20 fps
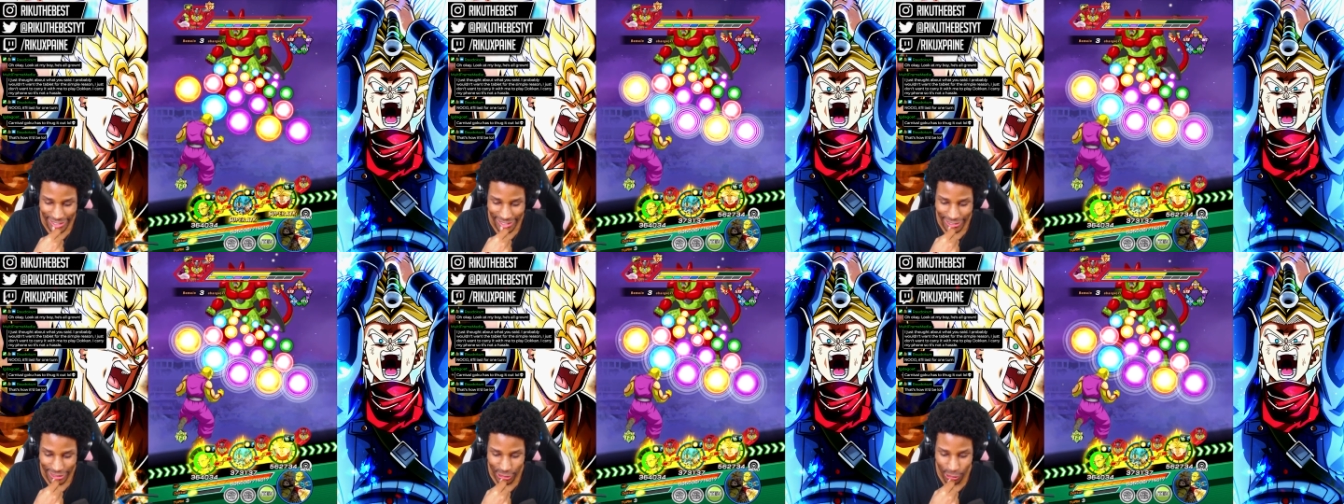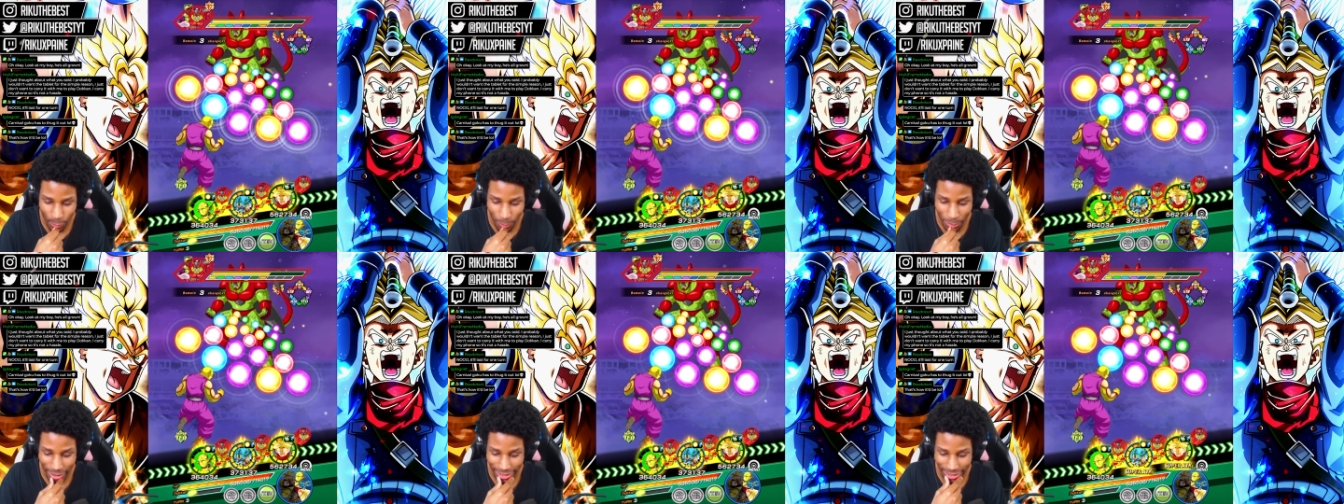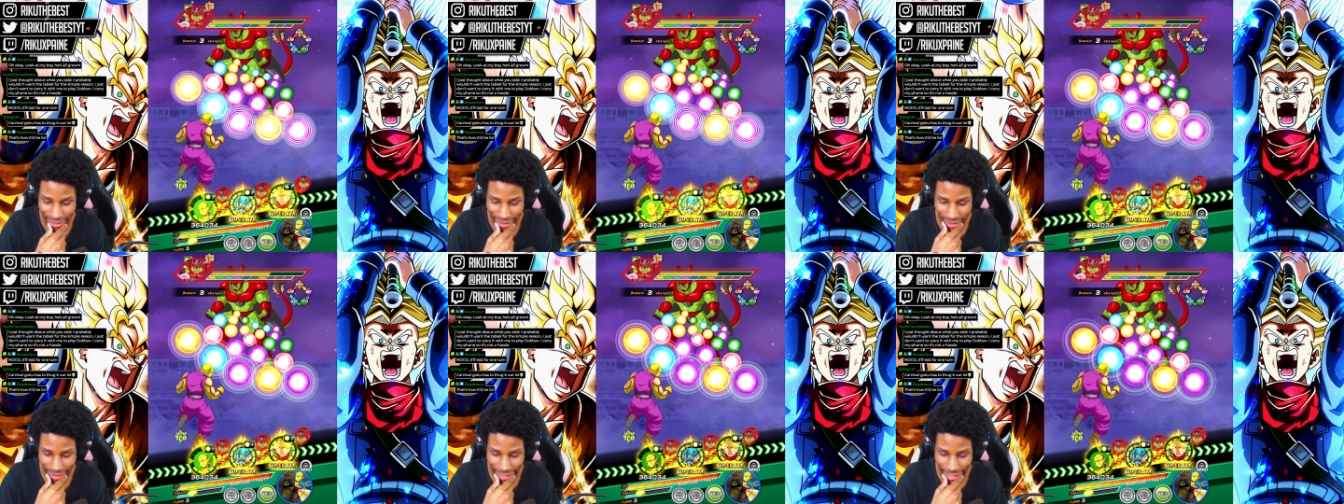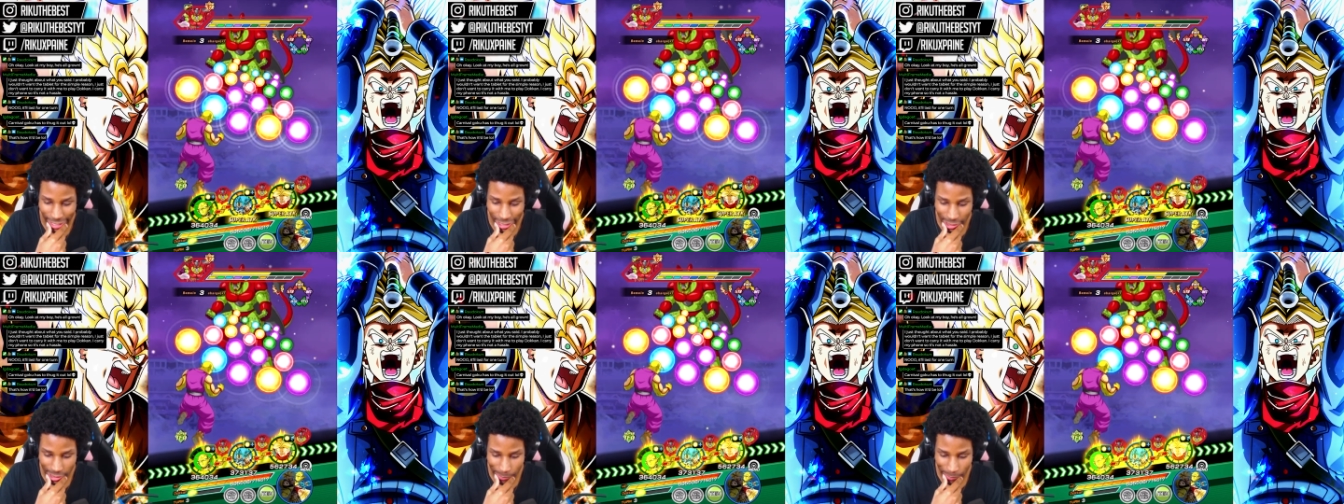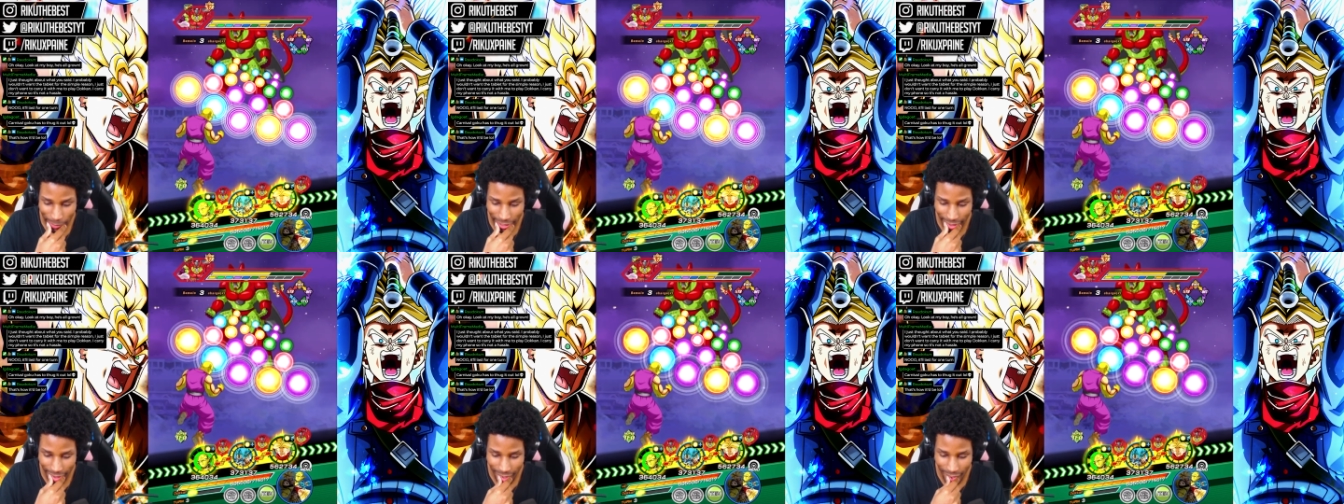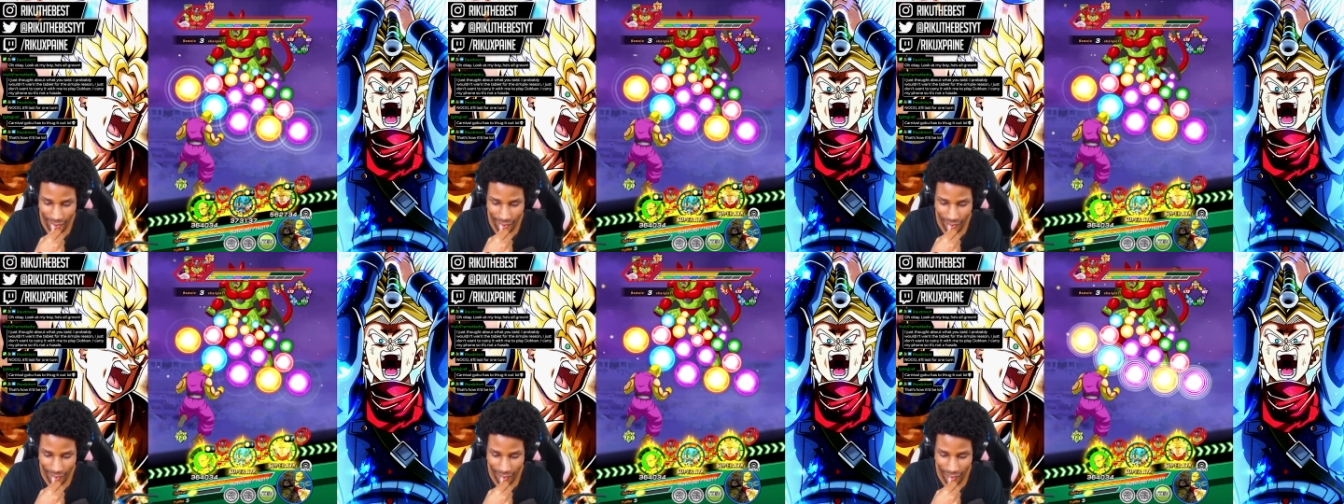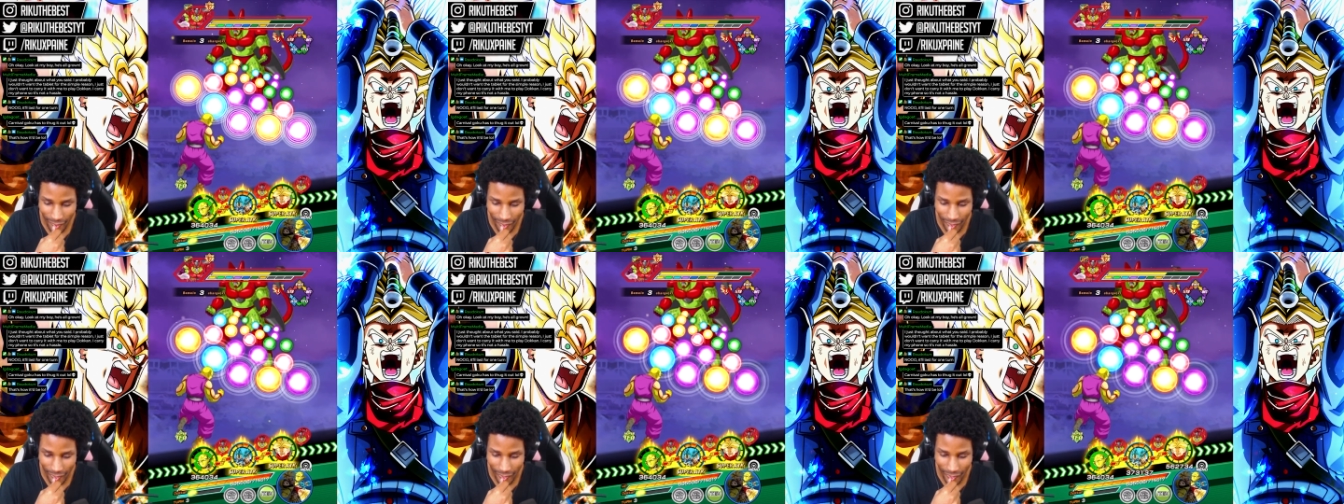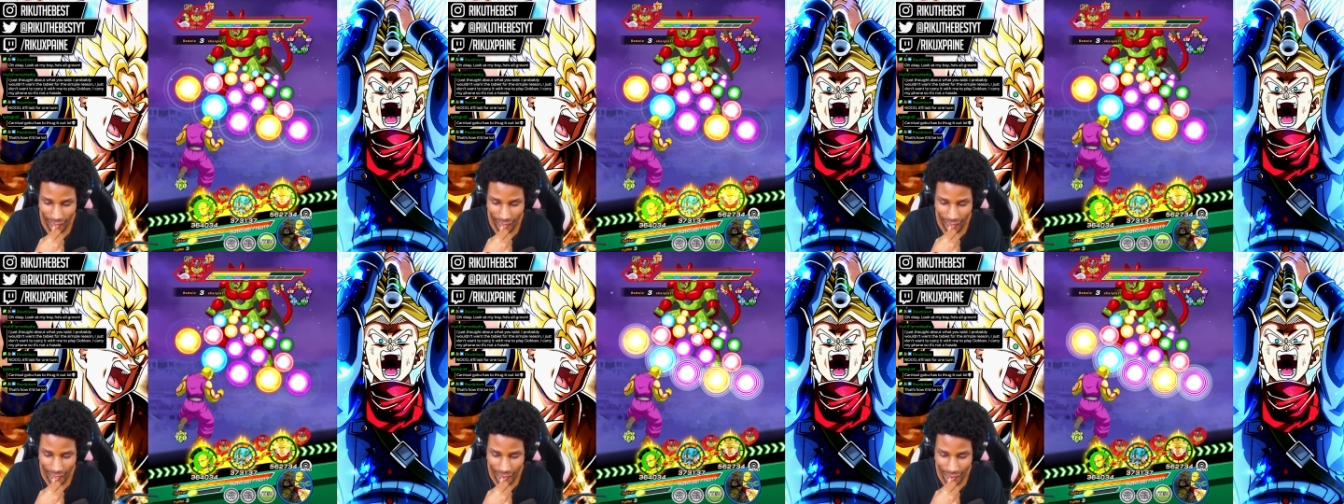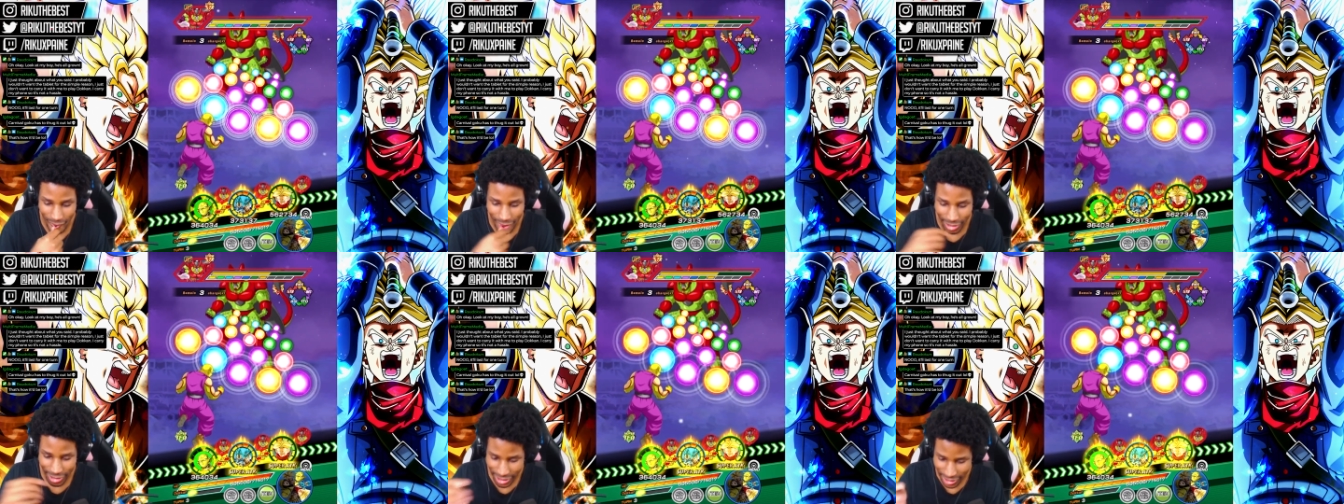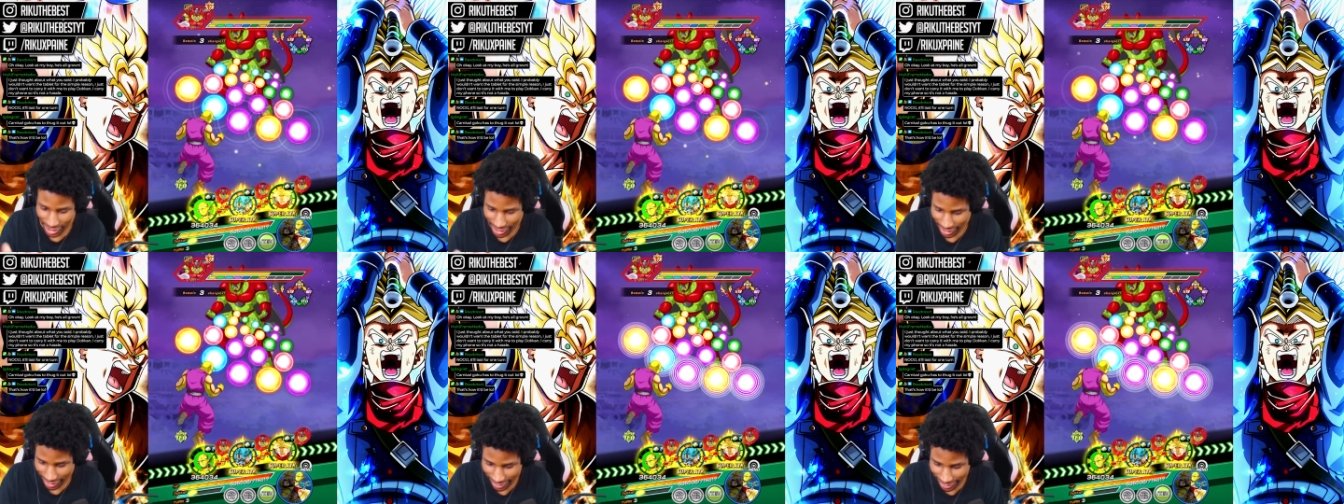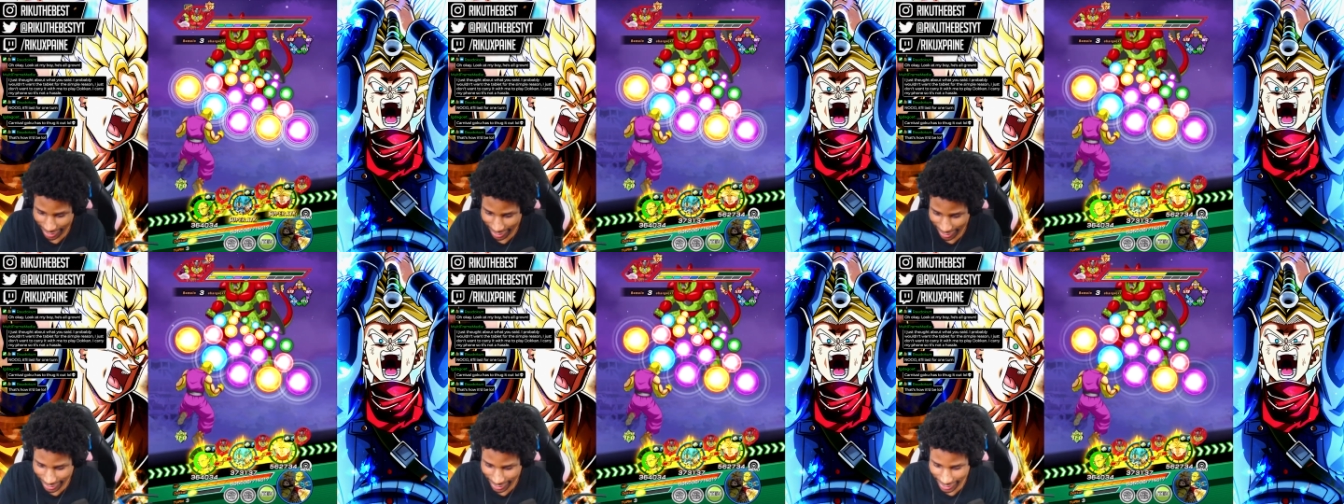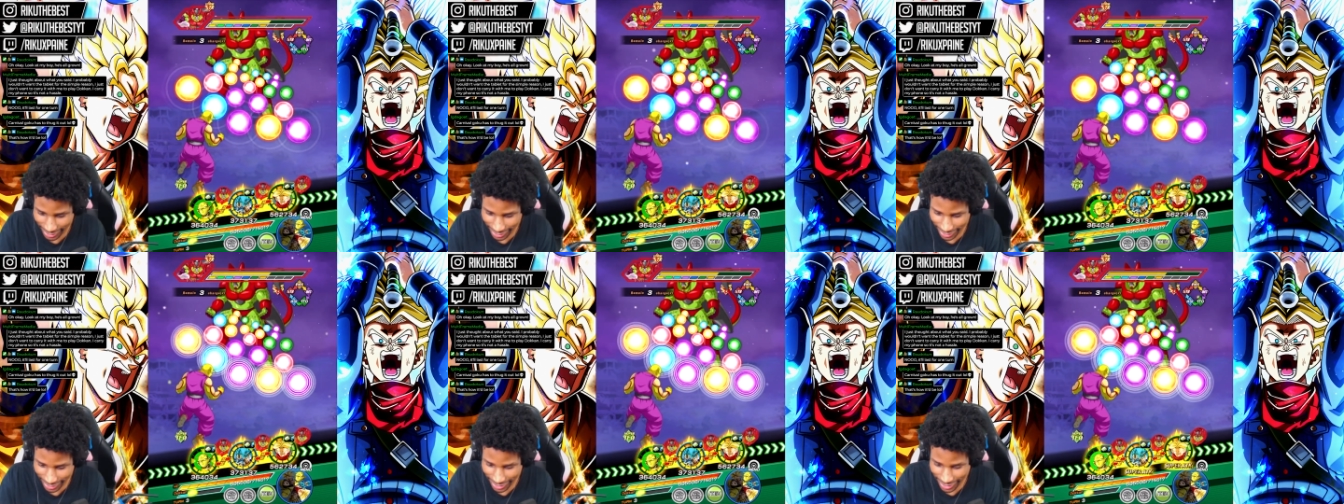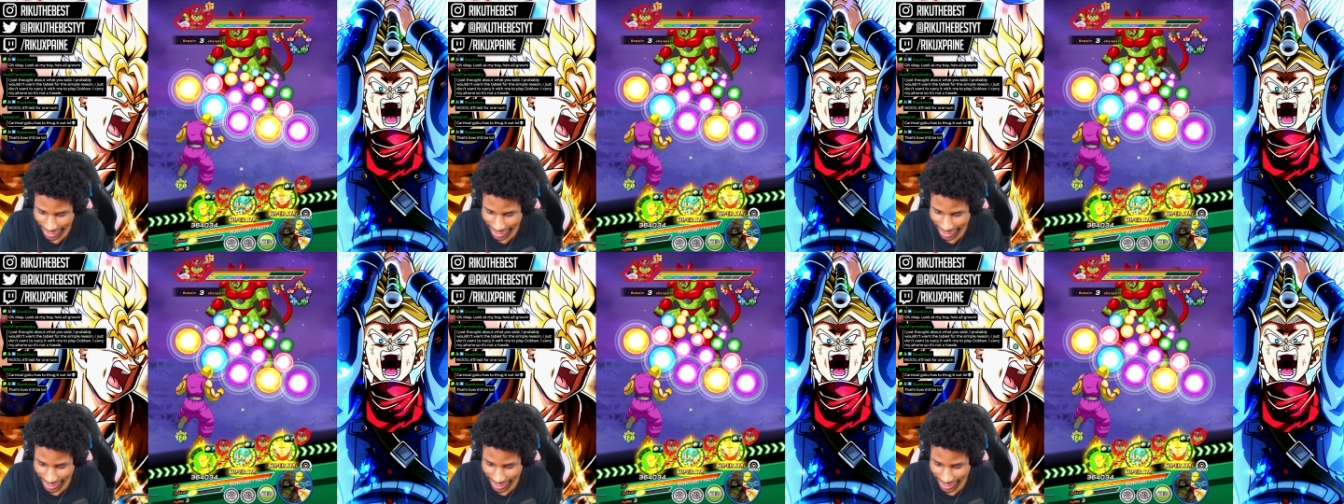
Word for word: Super in the last spot. Ah, shit.